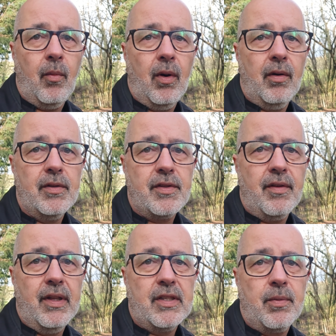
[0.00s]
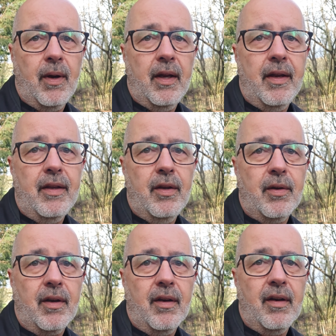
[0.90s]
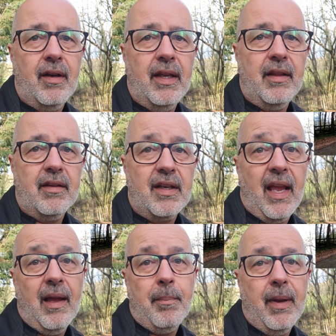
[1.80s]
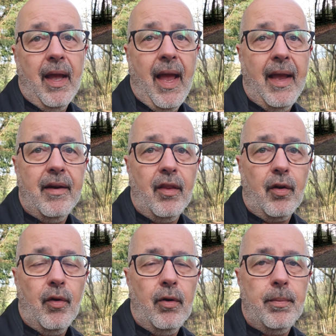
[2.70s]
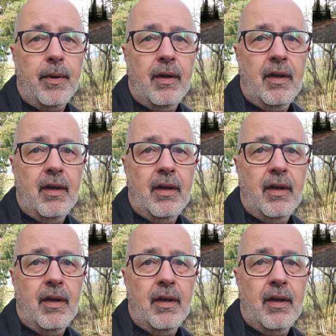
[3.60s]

Whereas this way you can either get a bit ahead of the group